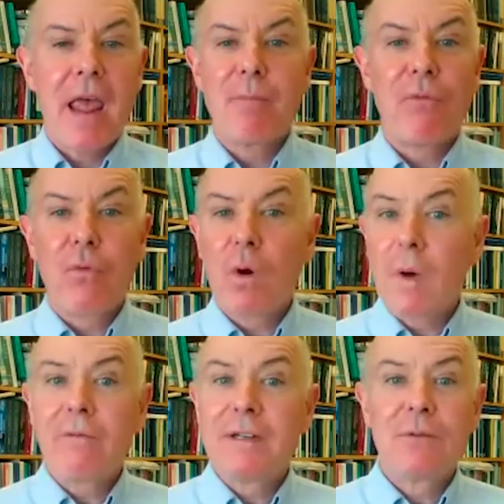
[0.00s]
And before,
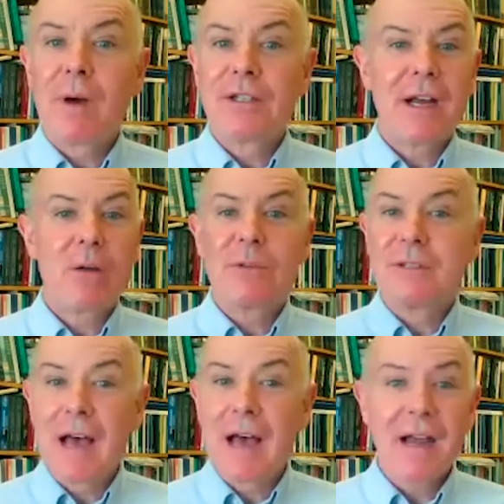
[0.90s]
one reason why China
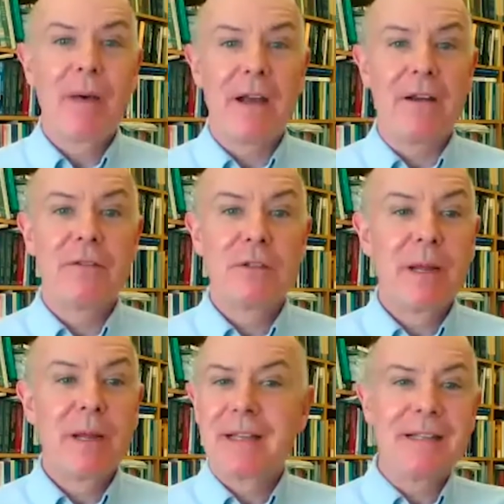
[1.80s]
was not competitive is
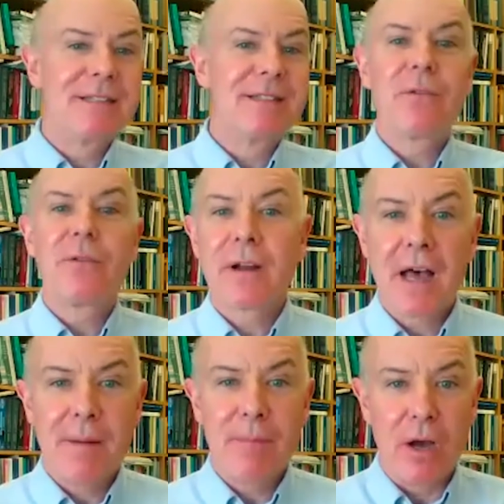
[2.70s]
because they had sealed their
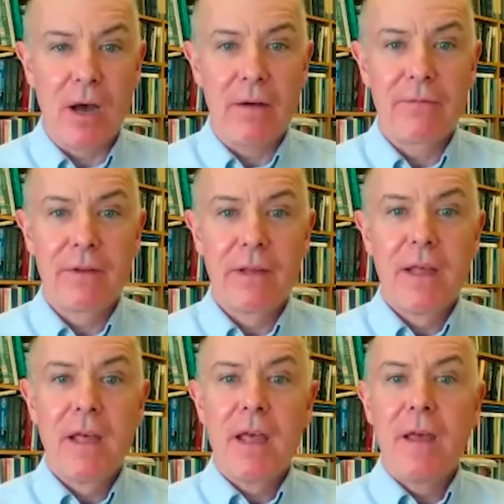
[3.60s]
economy off.
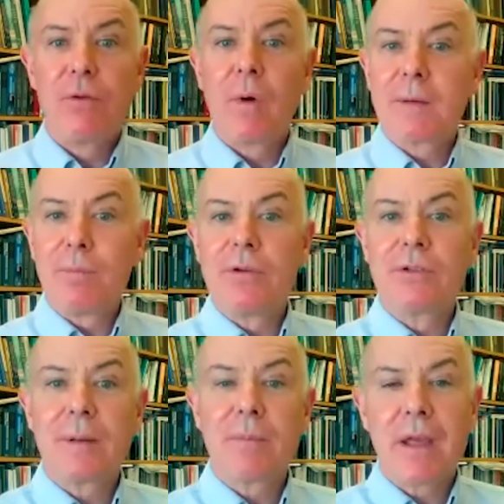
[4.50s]
If you wanted to
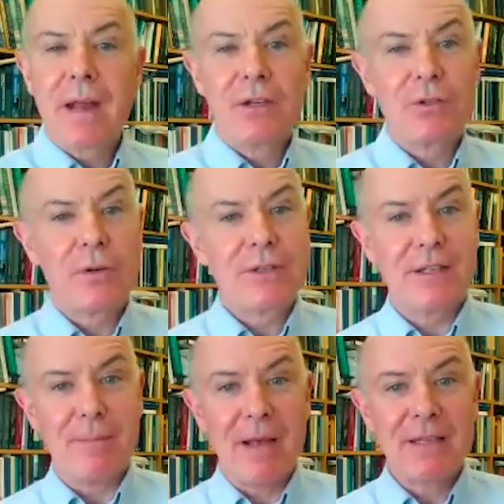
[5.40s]
produce something, you had to source
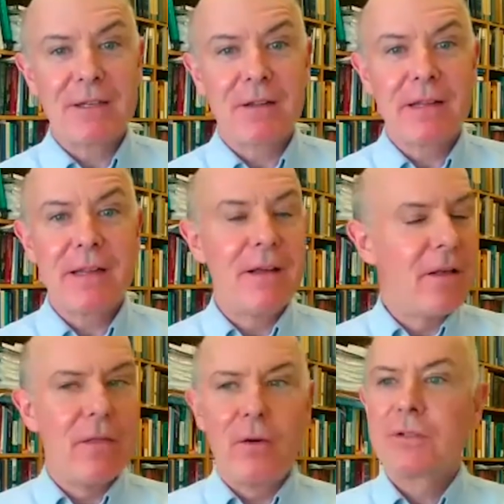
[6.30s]
it domestically.
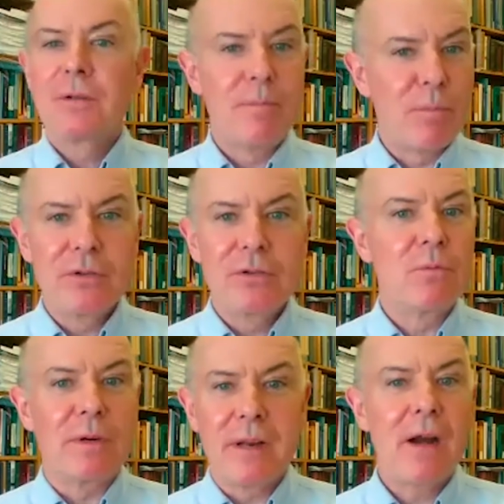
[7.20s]
Those
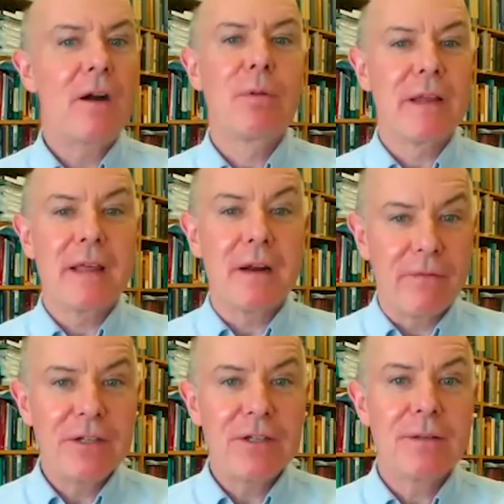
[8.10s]
producers were terribly
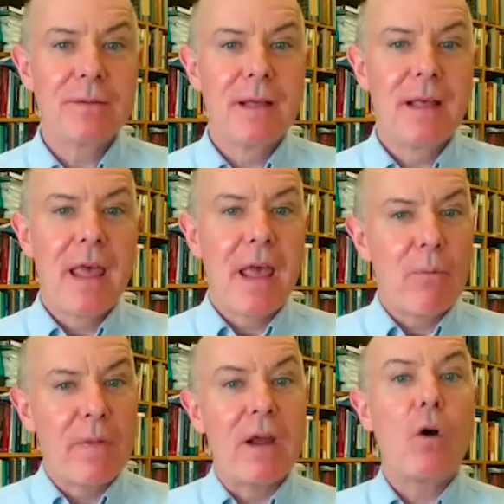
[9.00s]
inefficient.
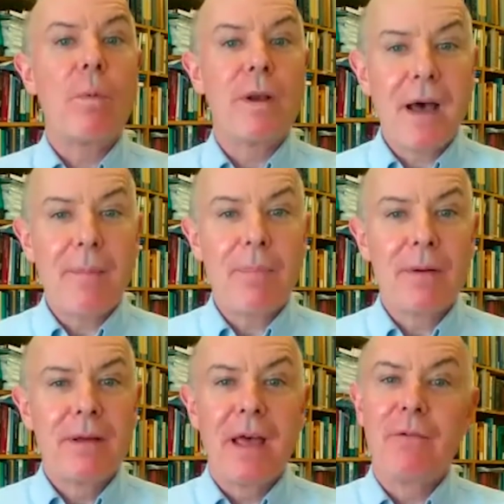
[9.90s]
When they opened up
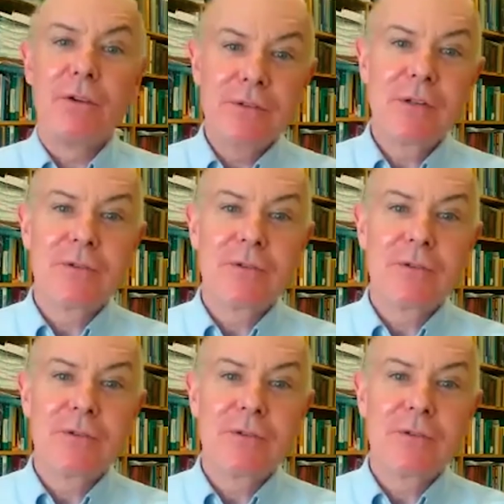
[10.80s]
and reduced